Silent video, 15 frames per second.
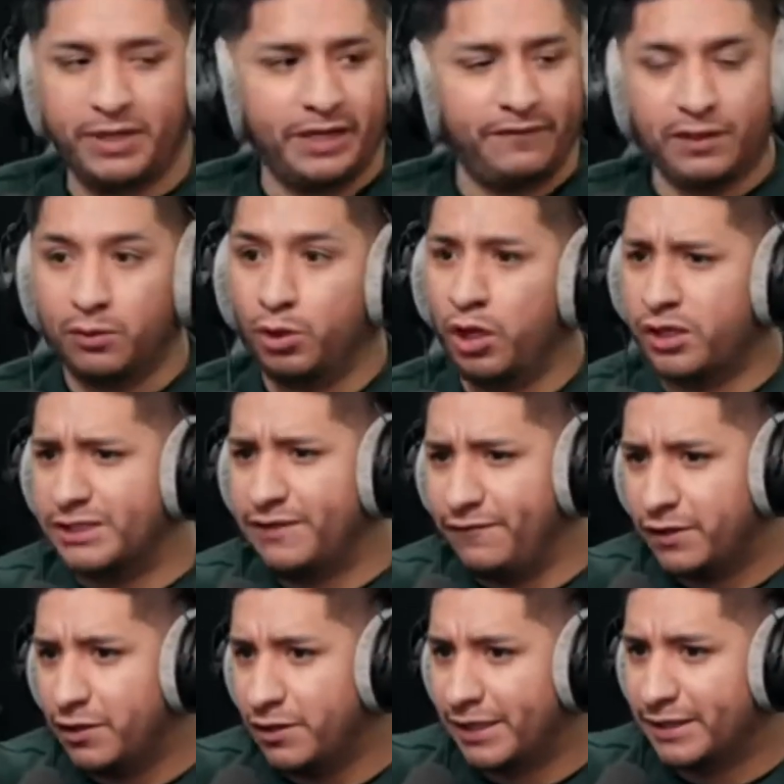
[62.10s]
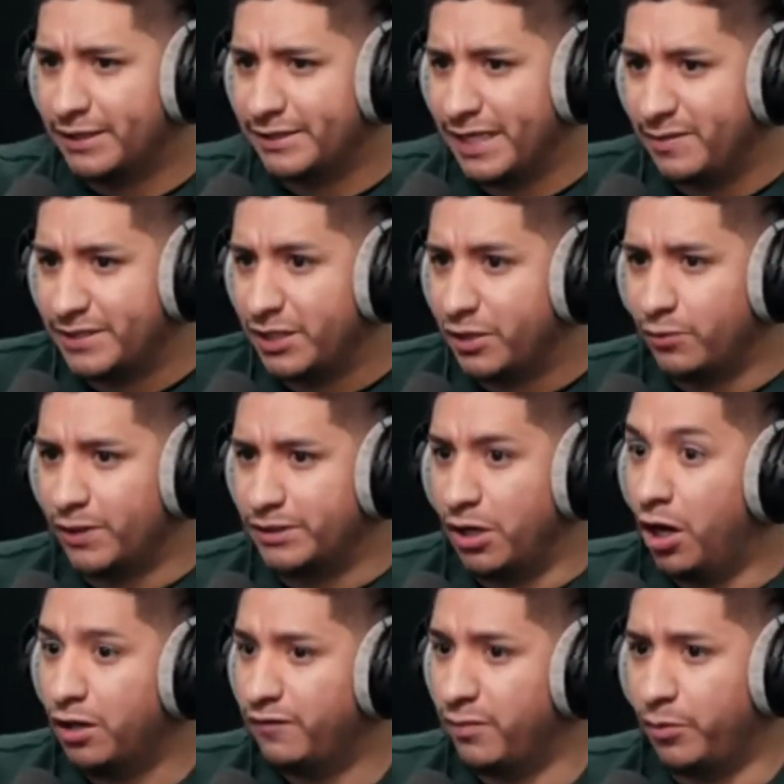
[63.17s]
even no, because if you go look at the Sam Seder ones,
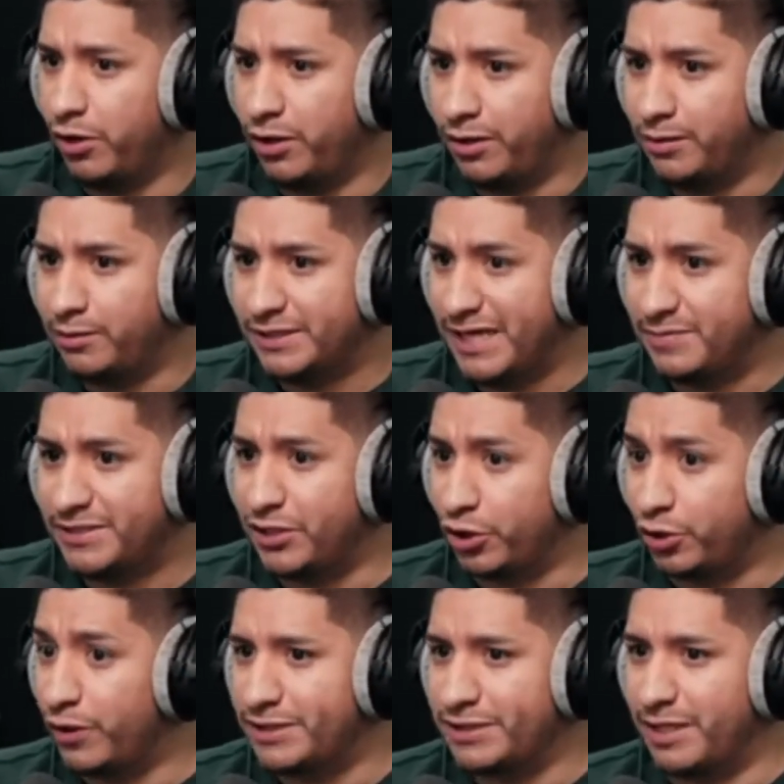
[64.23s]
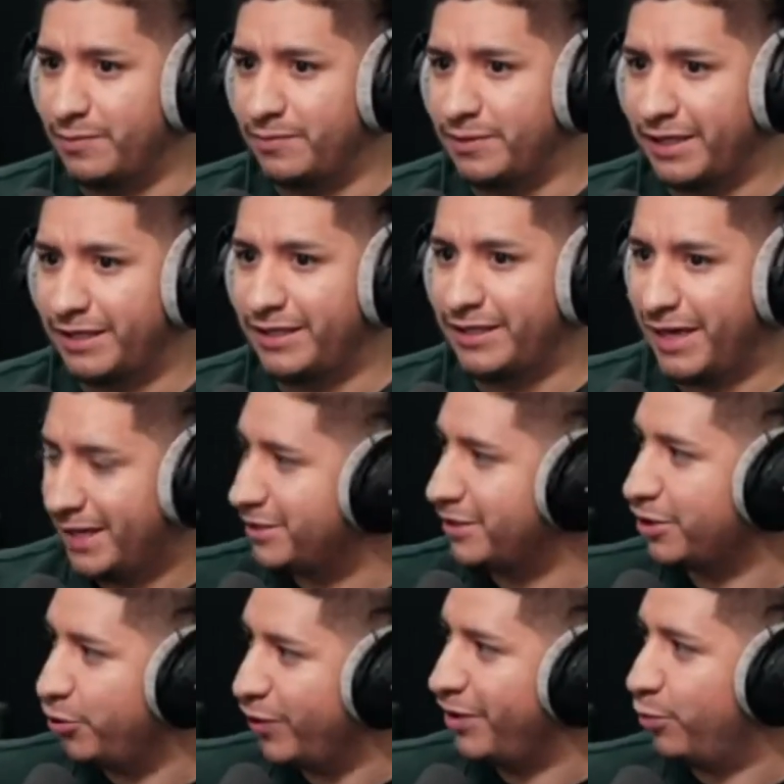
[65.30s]
all of them are Sam Seder crushed them. Like he has a
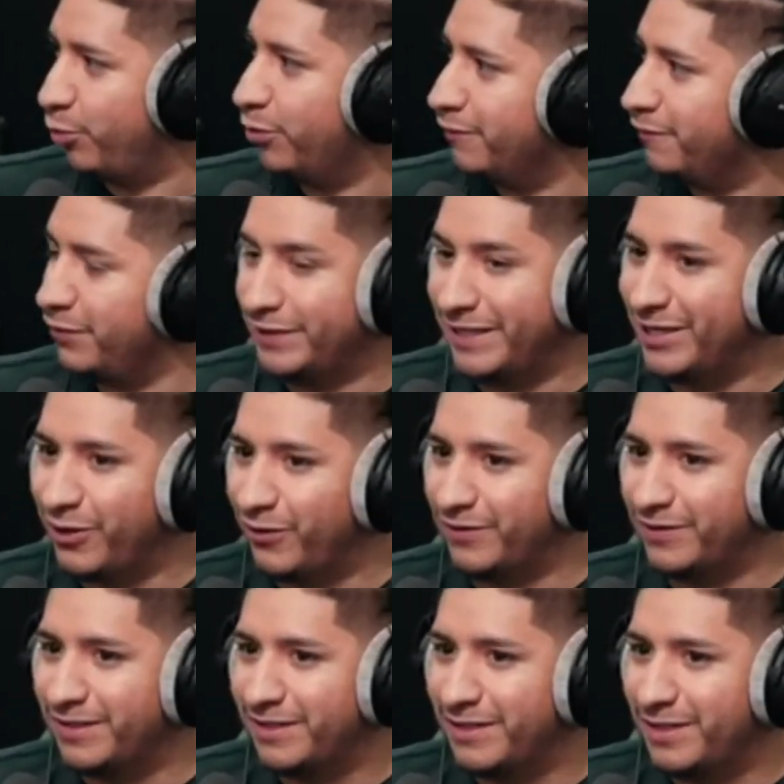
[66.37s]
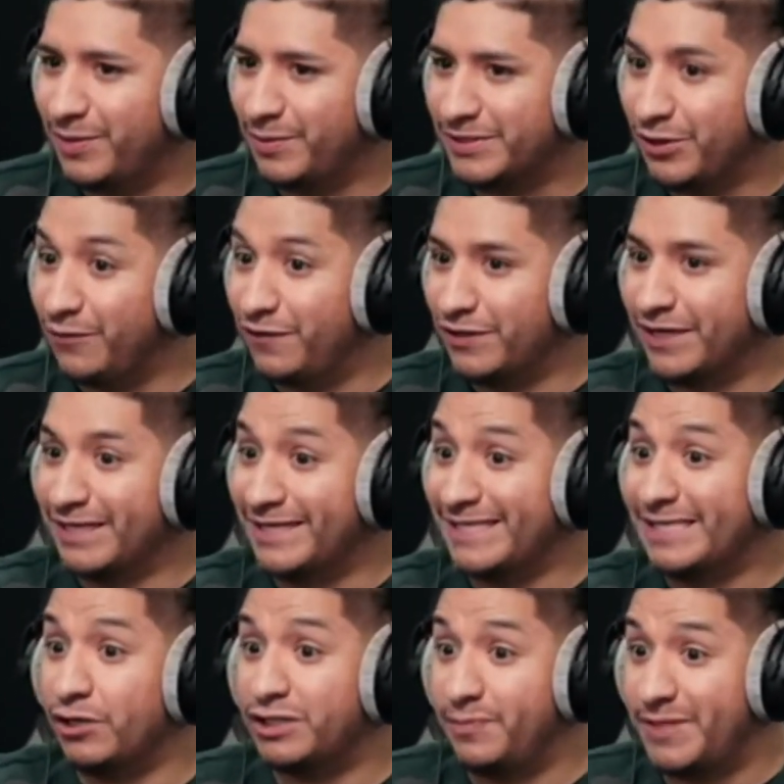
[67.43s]
coherent worldview and they don't. So if you look at
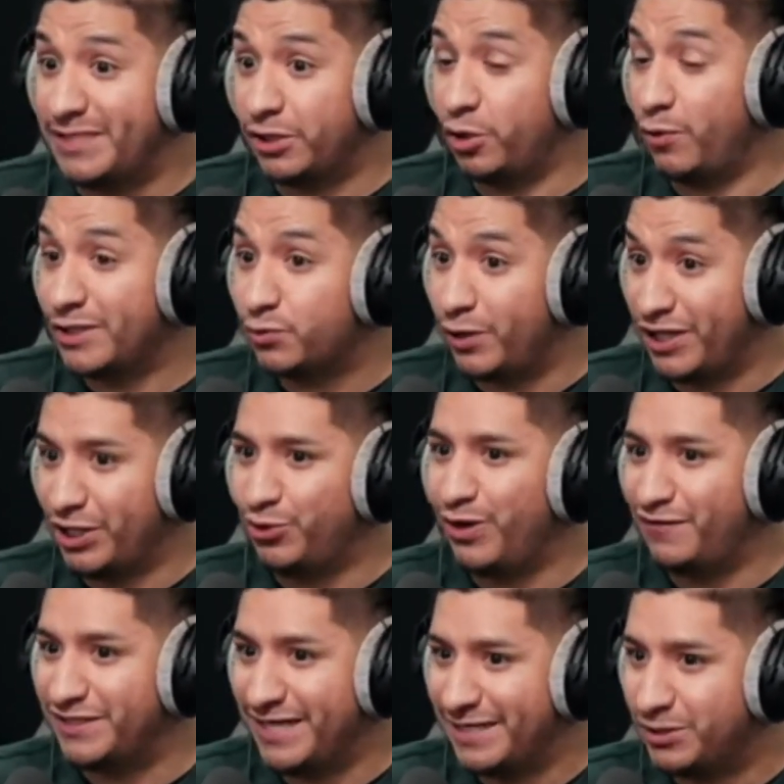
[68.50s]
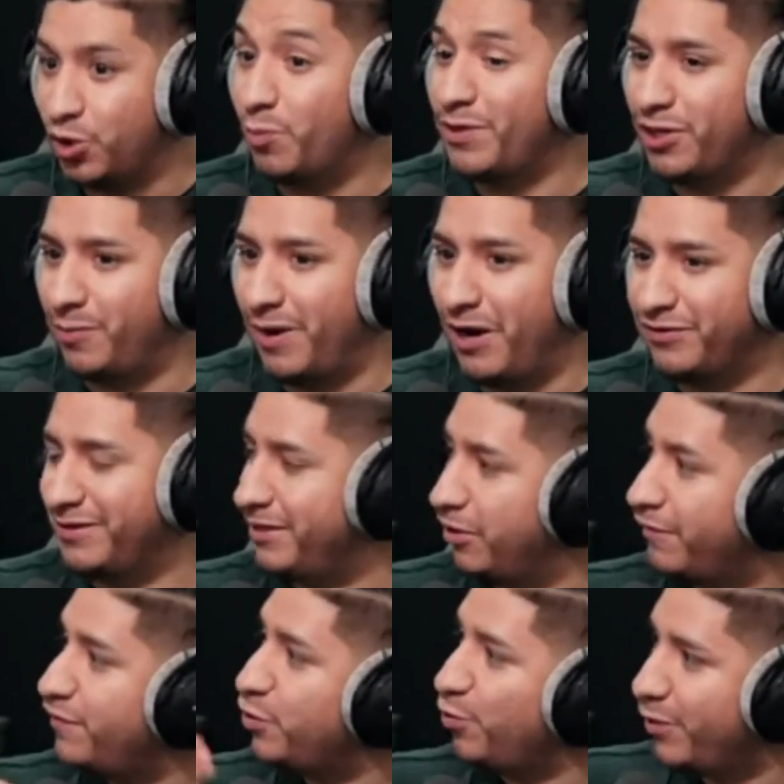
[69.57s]
these LGBTQ ones where they do have a chance to open their mouth and
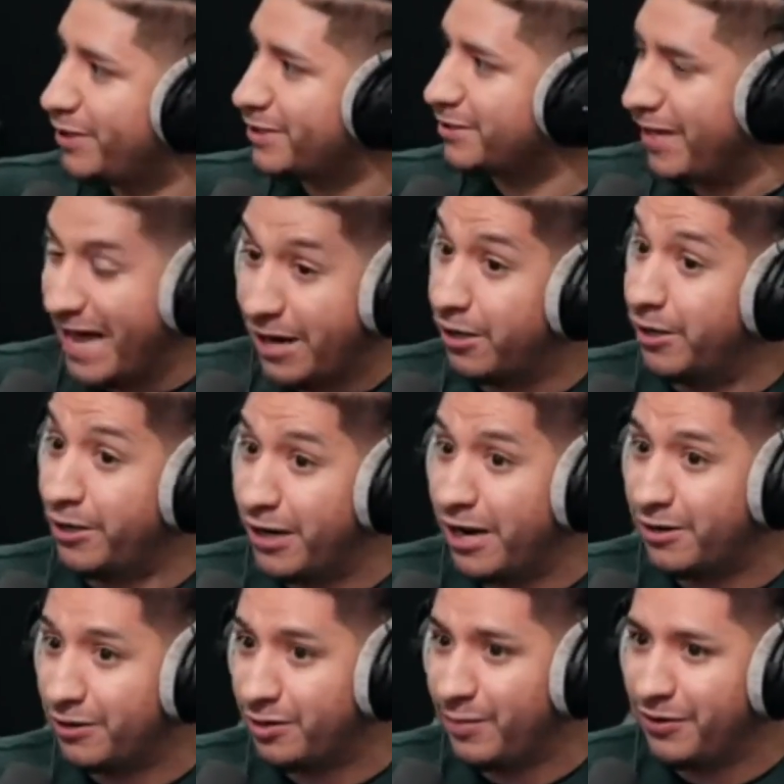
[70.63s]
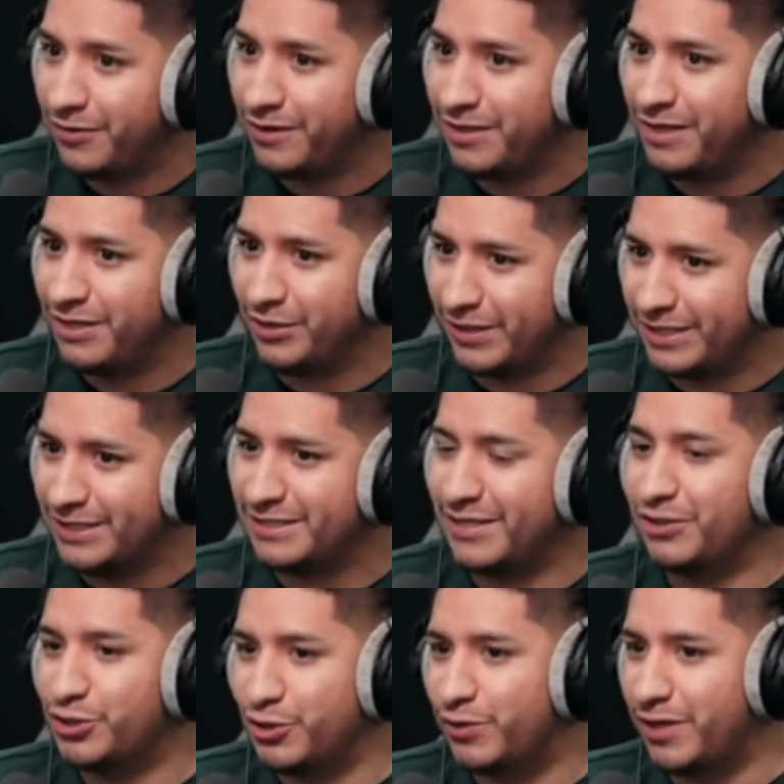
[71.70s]
a few words utter out of their mouth, you get to see
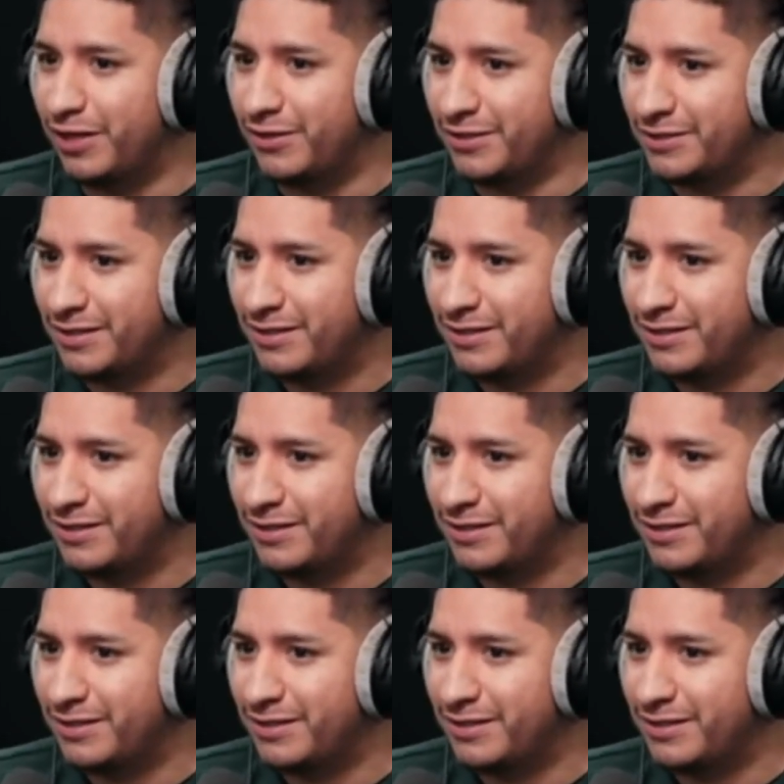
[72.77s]
their true colors.